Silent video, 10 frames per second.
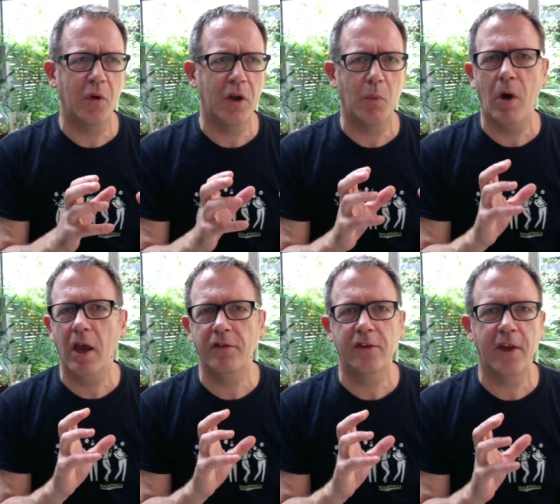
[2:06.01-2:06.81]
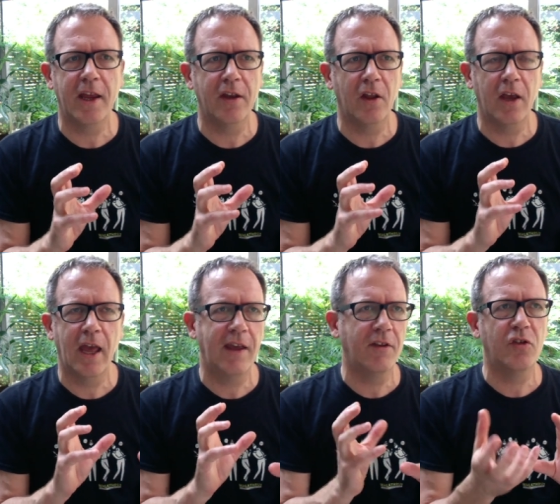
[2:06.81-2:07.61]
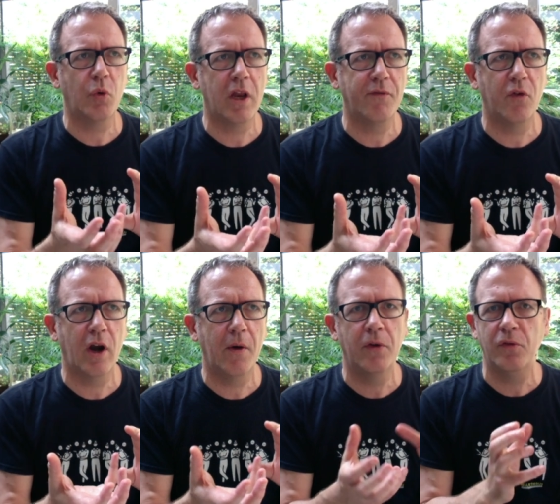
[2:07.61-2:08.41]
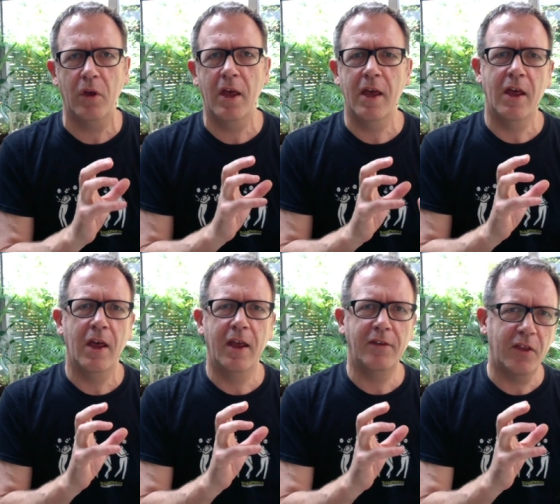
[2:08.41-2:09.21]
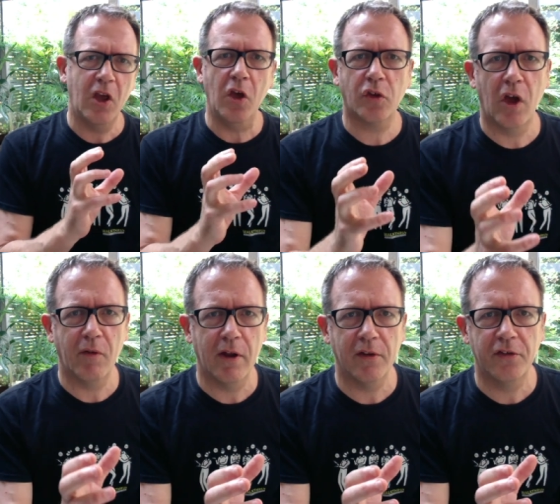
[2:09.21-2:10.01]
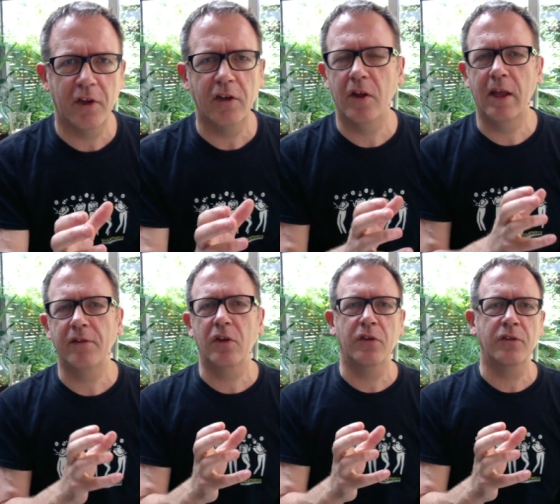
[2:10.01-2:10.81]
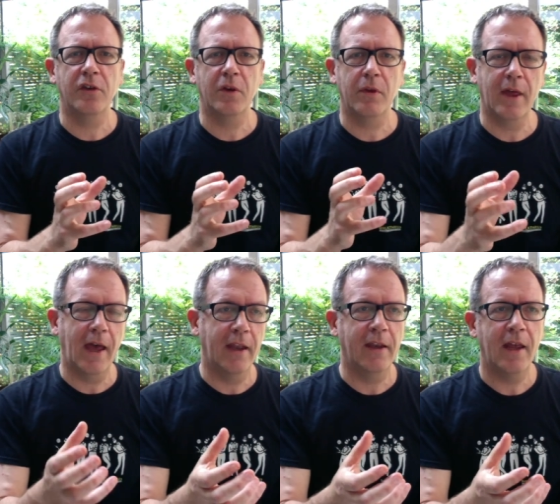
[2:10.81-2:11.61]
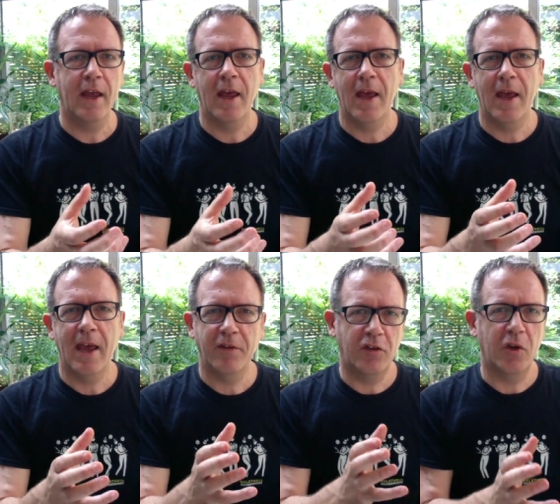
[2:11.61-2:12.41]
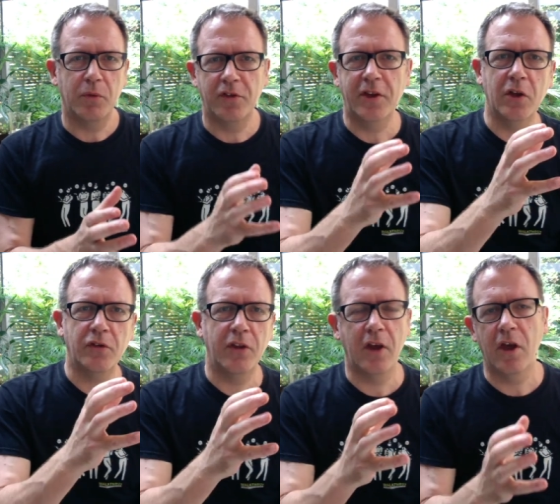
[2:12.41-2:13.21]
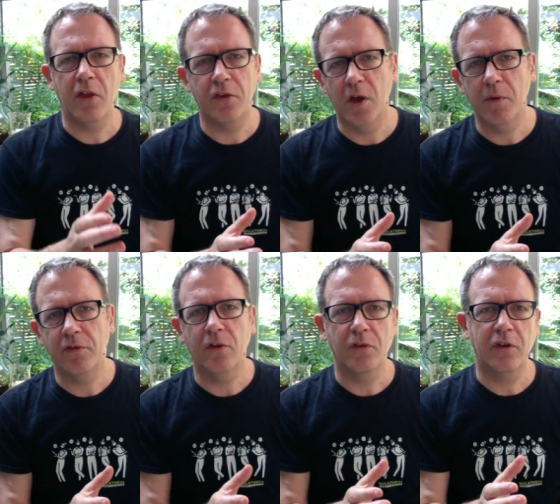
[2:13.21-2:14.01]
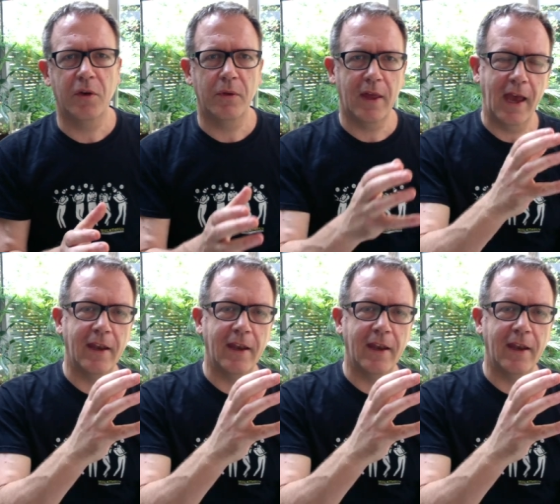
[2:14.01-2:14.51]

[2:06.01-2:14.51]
Why is it day and night? Is it 24 hours? Is it the earth going around the sun? No, that's nothing to do with that. And is it to do with the tilt of the earth? No, it's not to do with that.